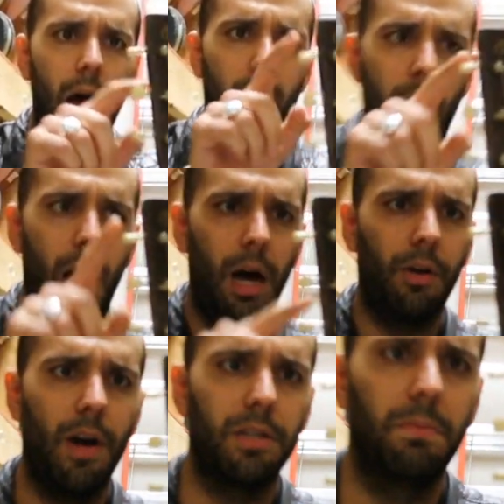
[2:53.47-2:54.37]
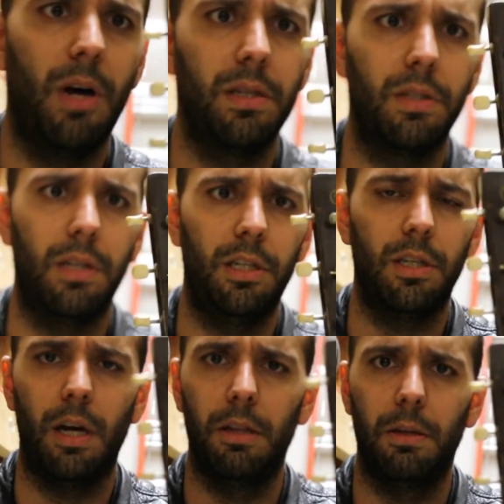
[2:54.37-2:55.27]
across the models of these
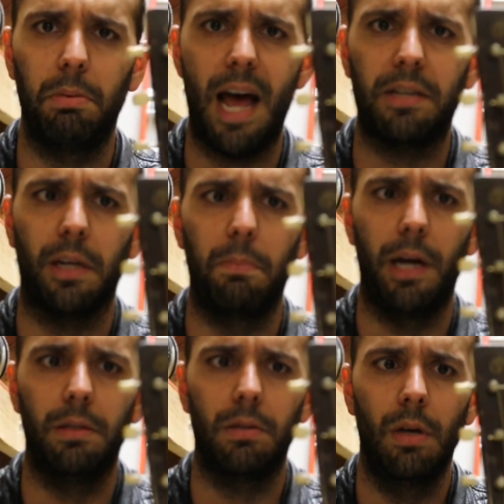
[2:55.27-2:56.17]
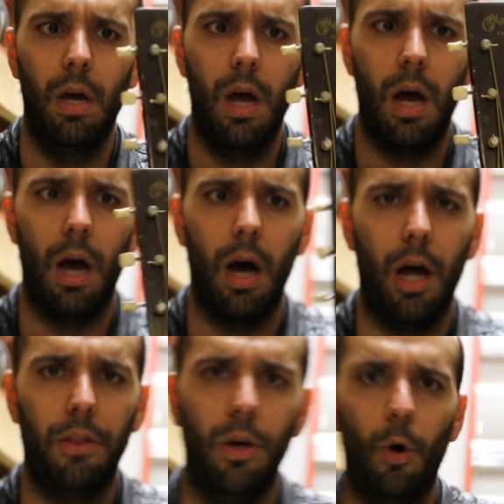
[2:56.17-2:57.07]
the plastic buttons
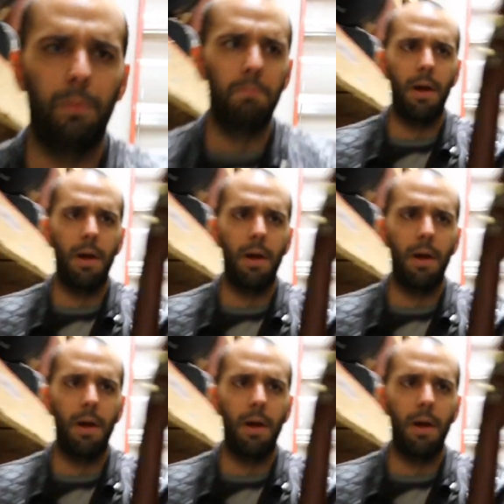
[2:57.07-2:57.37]
on the open